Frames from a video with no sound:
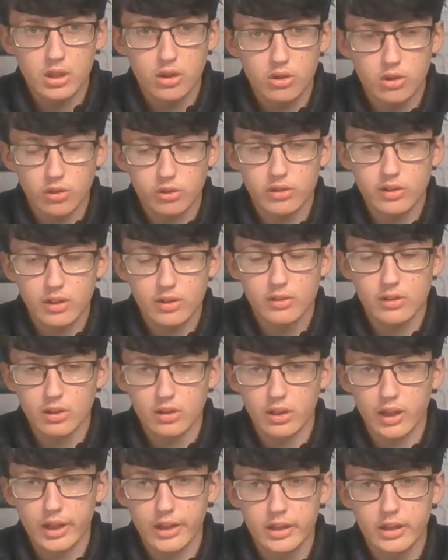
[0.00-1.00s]

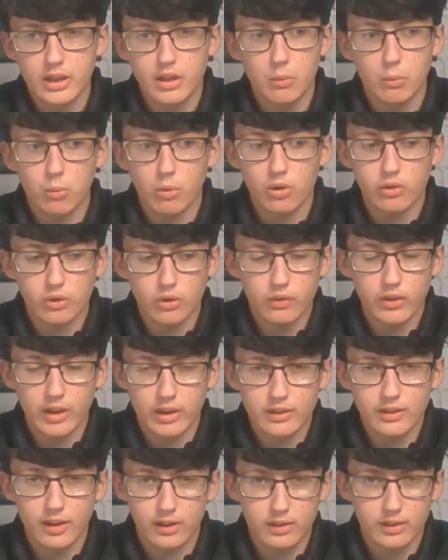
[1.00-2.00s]
consistently, was a
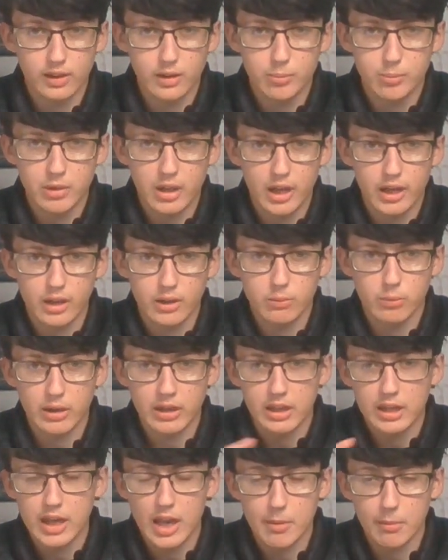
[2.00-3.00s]
fantastic player when
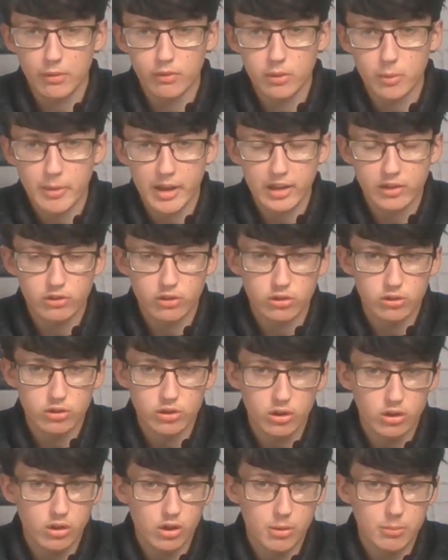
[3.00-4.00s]
he came off the bench and should
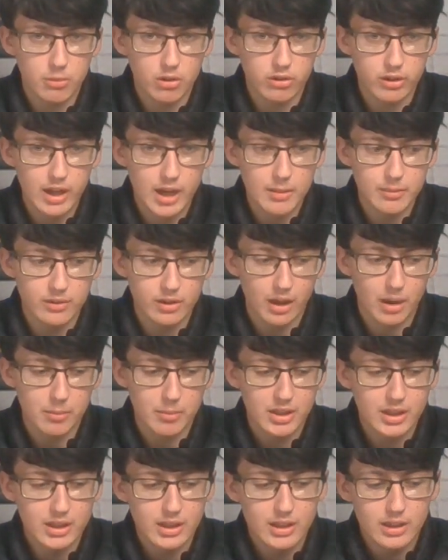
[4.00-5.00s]
have got more game time.
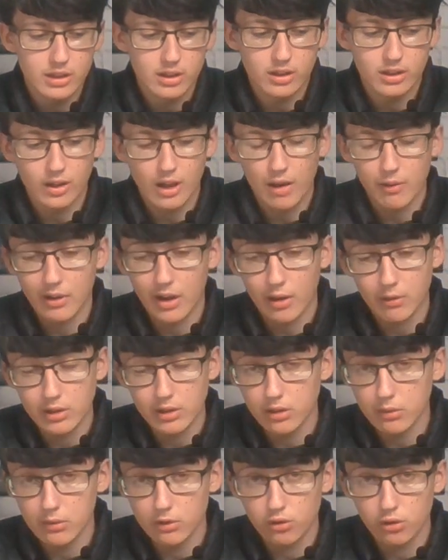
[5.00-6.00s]
Harry
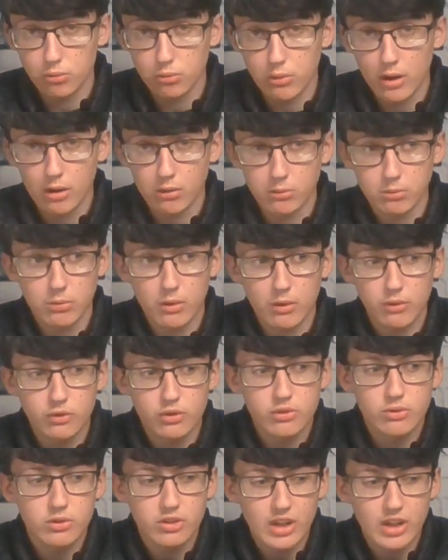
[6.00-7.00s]
Lewis as well. We've
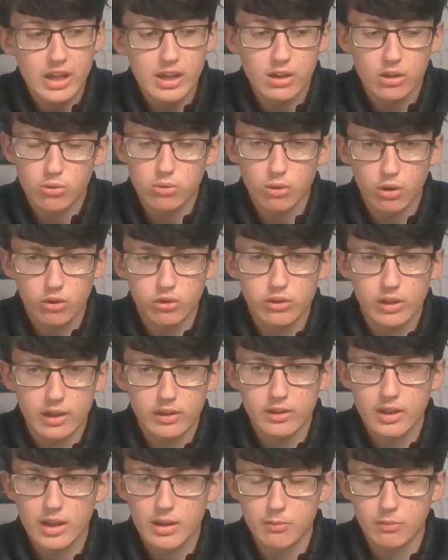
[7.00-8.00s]
seen across that
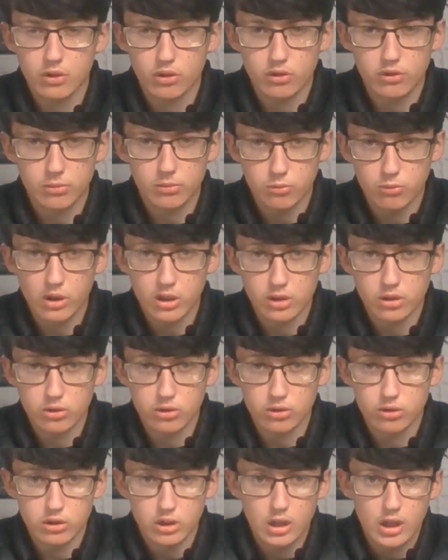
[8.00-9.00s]
team that there's some really
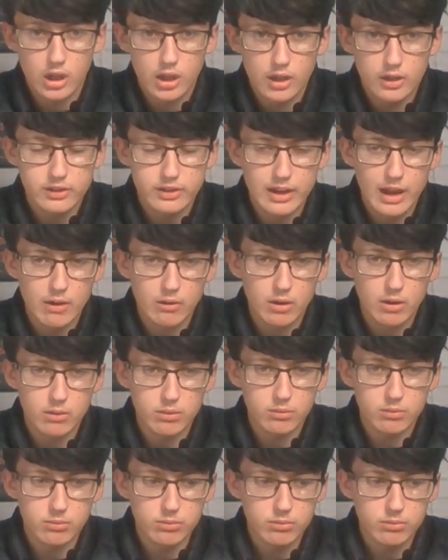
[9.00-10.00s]
good scouting